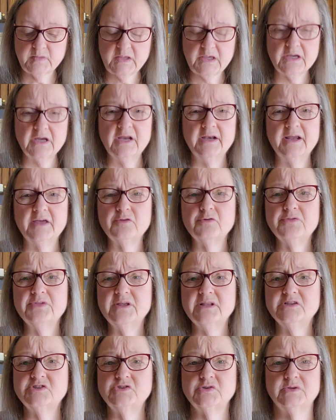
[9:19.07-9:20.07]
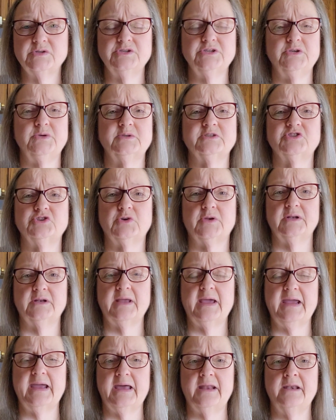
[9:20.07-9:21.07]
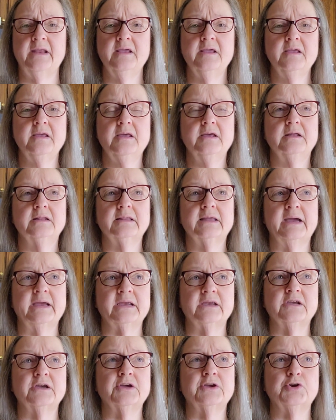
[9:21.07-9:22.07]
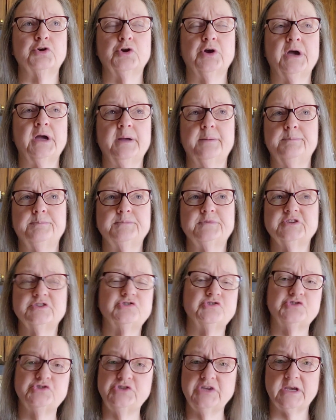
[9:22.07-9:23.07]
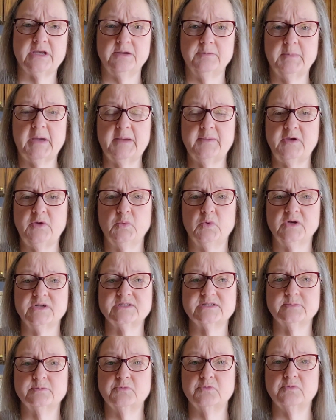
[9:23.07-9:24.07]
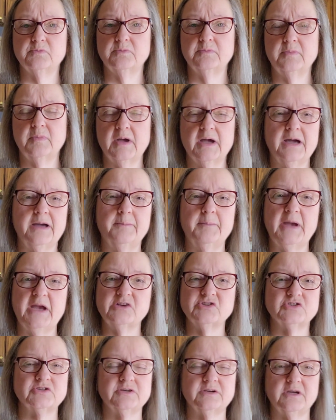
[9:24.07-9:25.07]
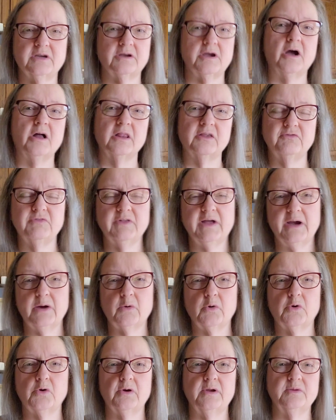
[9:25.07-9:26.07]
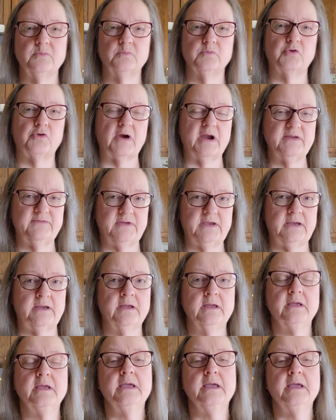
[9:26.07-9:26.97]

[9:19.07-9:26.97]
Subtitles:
Another thing that you can do is you can add, like, to chicken. Maybe you want some mashed cauliflower and gravy.